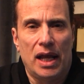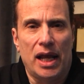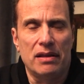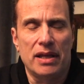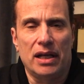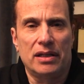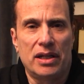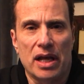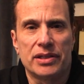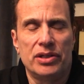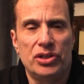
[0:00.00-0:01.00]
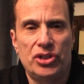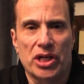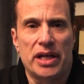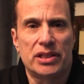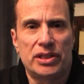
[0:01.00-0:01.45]
and that it doesn't
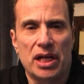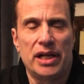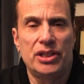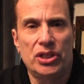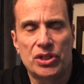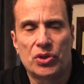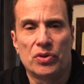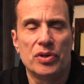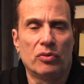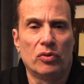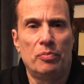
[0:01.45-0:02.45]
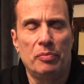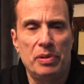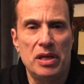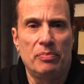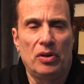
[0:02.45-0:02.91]
just touch a certain group of
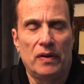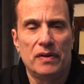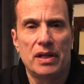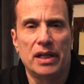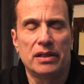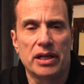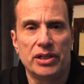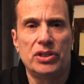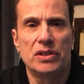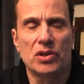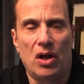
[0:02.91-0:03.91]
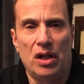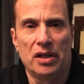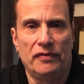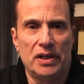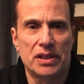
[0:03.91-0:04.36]
people, that it touches
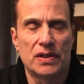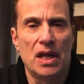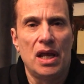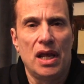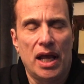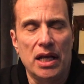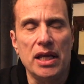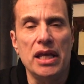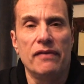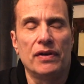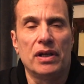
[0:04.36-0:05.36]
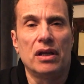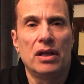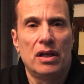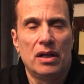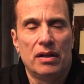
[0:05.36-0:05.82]
all of us. And even
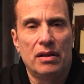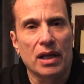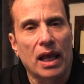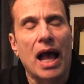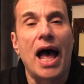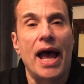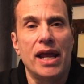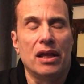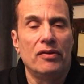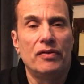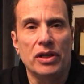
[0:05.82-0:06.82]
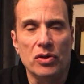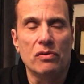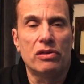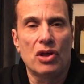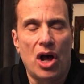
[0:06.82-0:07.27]
the guy that
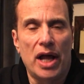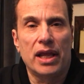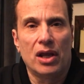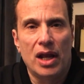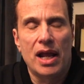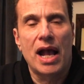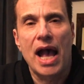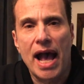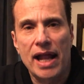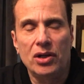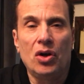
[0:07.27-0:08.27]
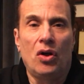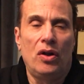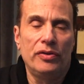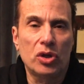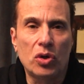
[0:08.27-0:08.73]
you thought had it
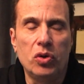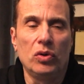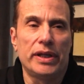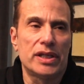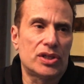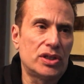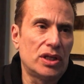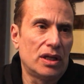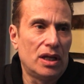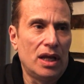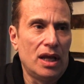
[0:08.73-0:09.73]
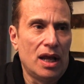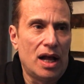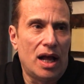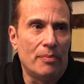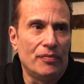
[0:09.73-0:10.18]
all, the coolest,
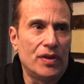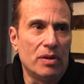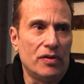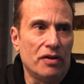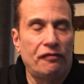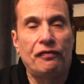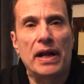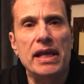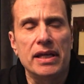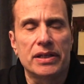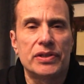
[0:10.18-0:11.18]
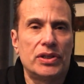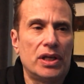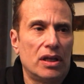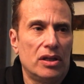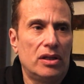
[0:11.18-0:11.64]
the
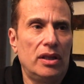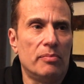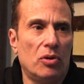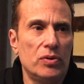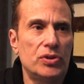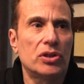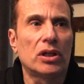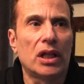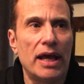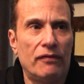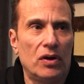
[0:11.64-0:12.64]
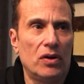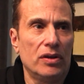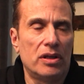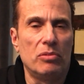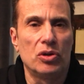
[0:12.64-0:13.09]
funniest, the most
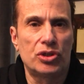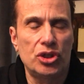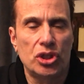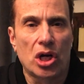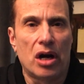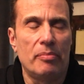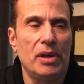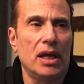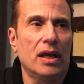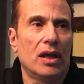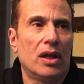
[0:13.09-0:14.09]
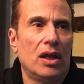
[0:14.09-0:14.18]
clever, the most charming,